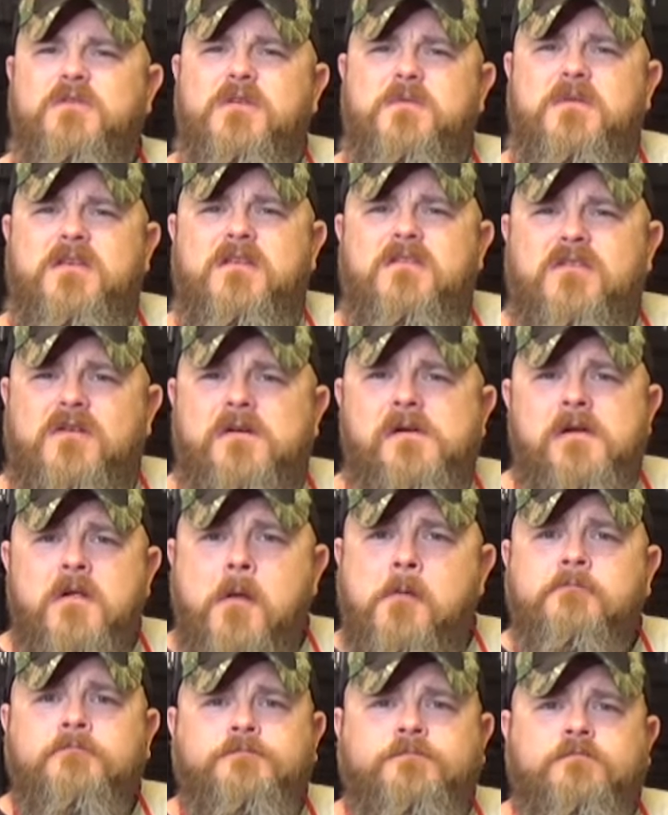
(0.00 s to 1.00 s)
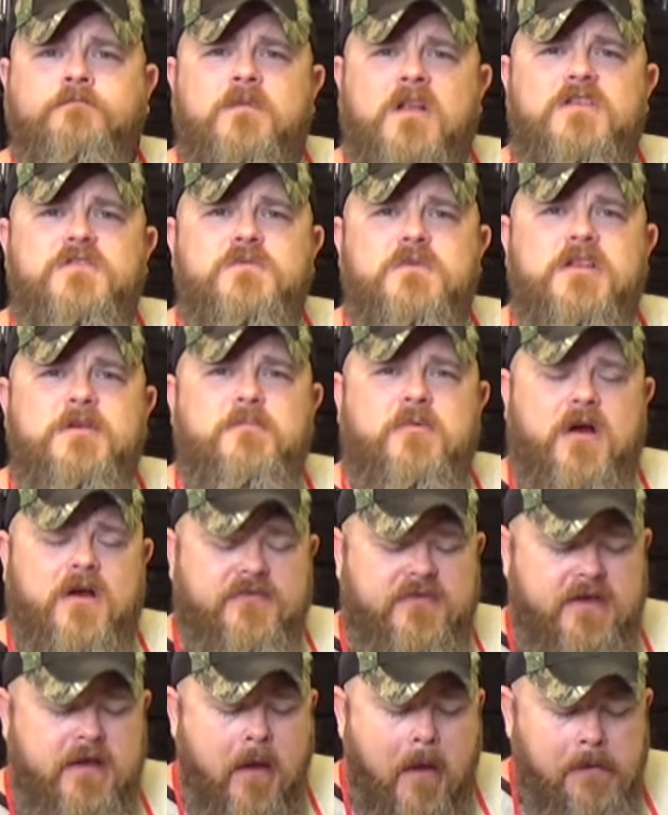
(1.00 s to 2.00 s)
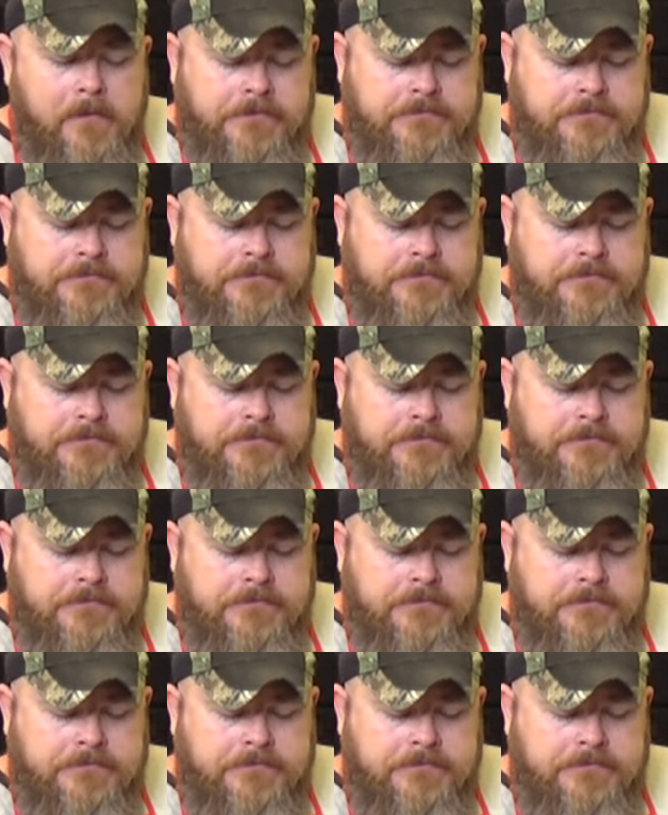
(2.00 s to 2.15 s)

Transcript: creamy either. Mm it's really brothy.